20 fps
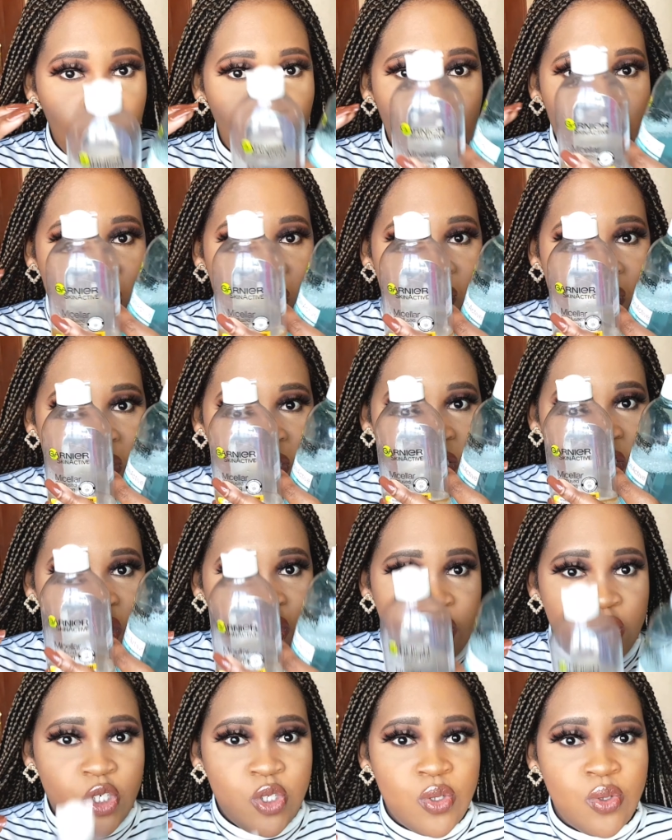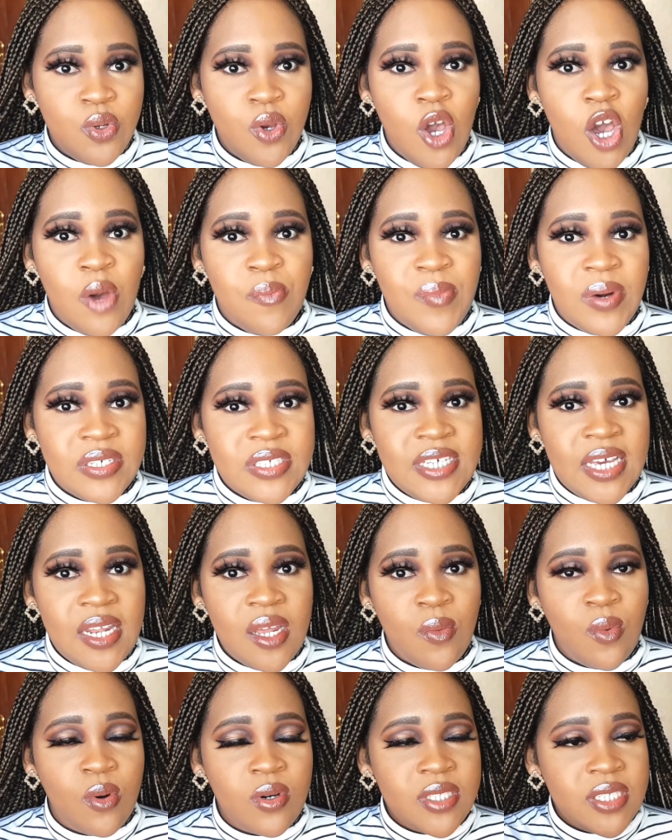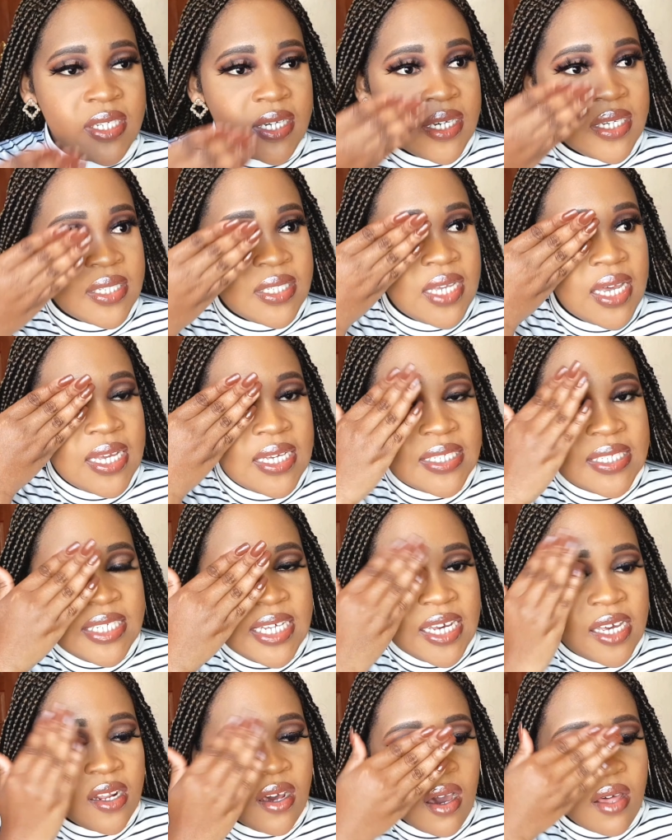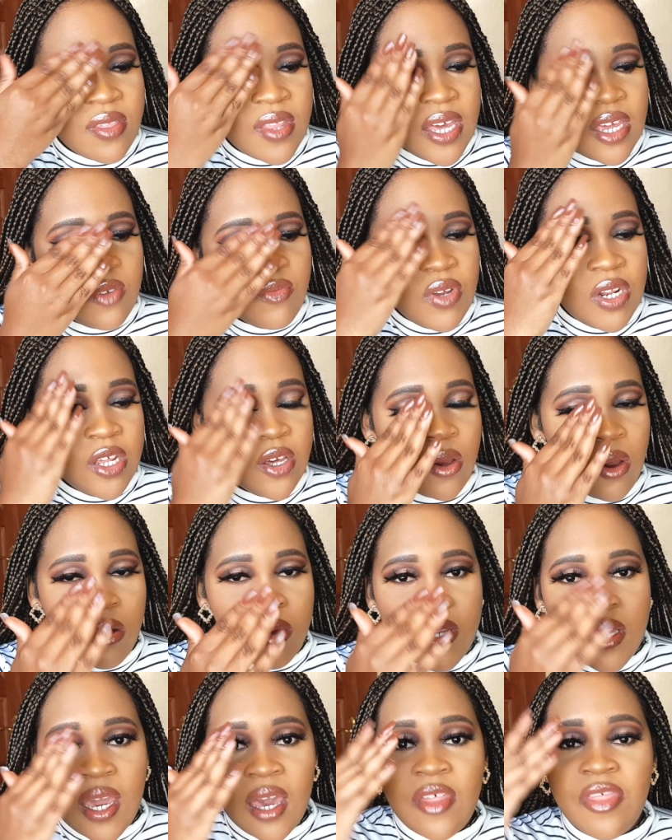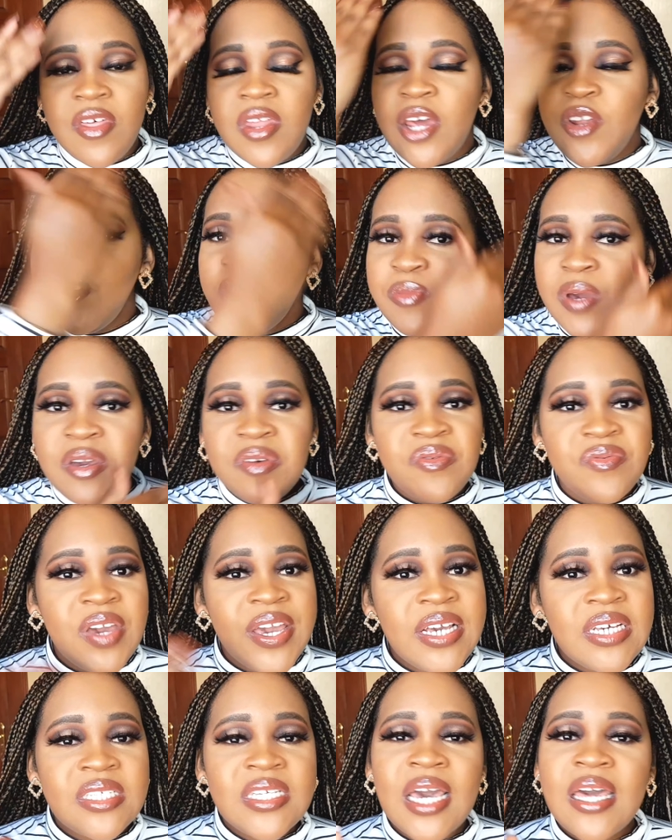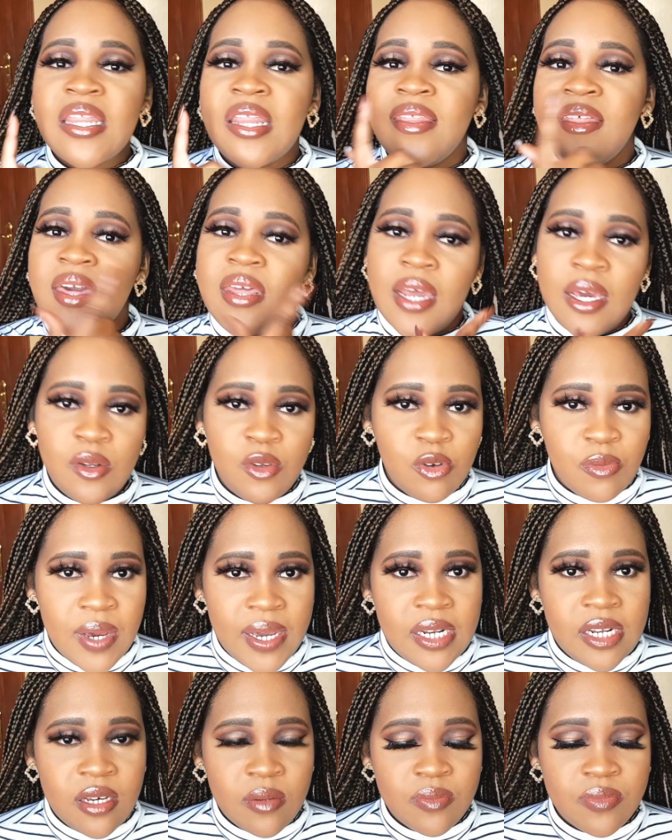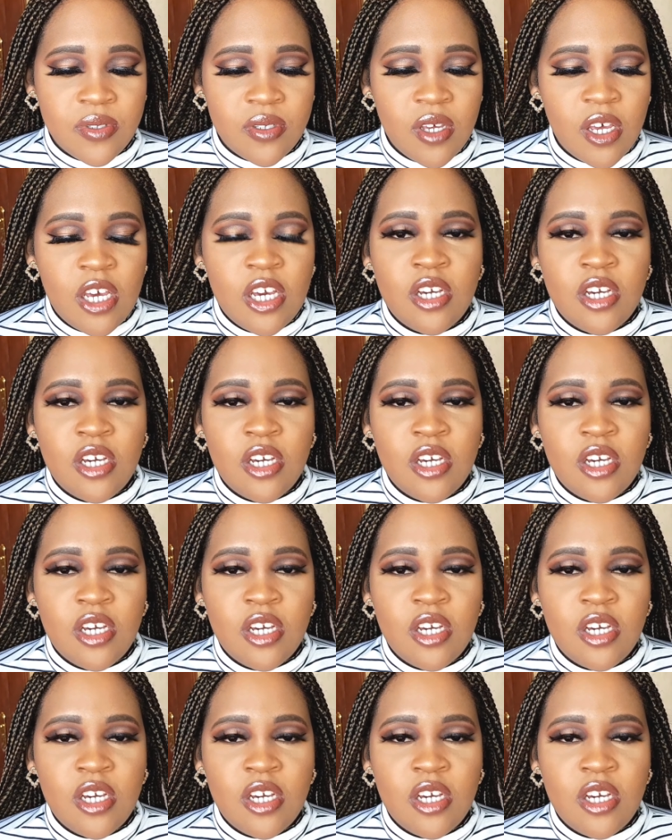one of these two micellar waters stick it on there and really go in here then i do my face and then i do my lips